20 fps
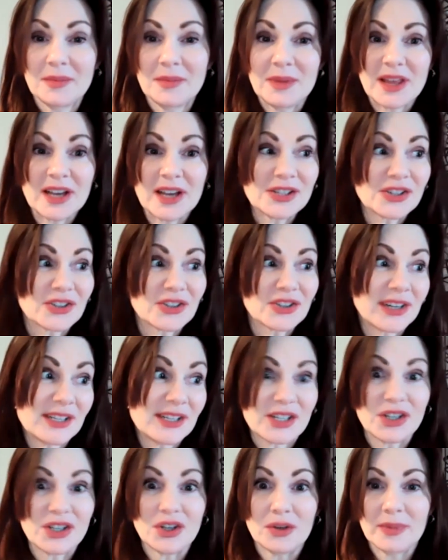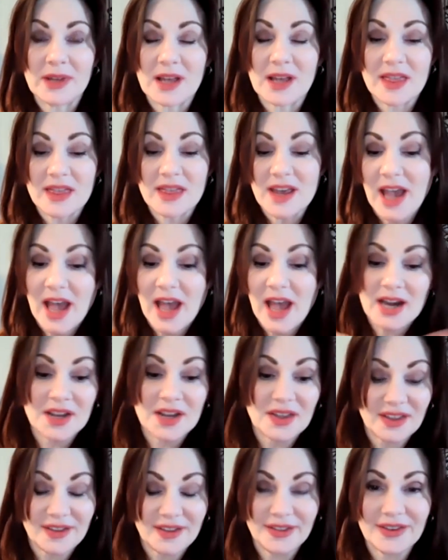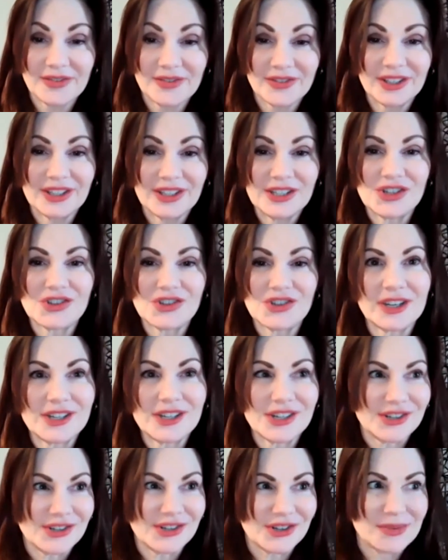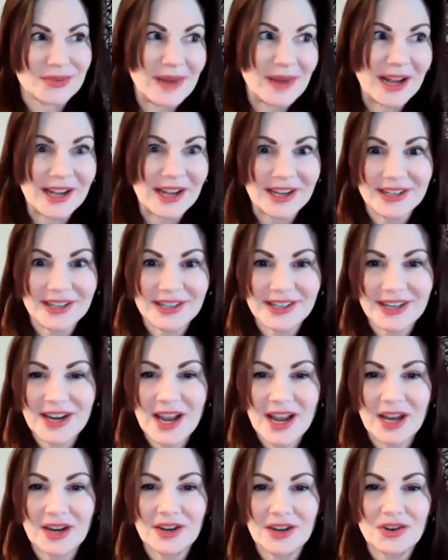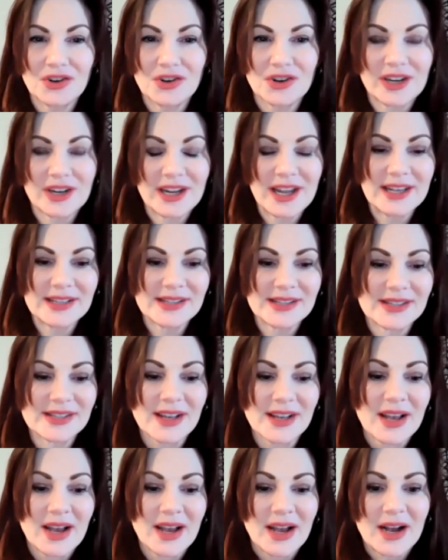I mean, that's great too, but I think anything that really stretches your mind and creates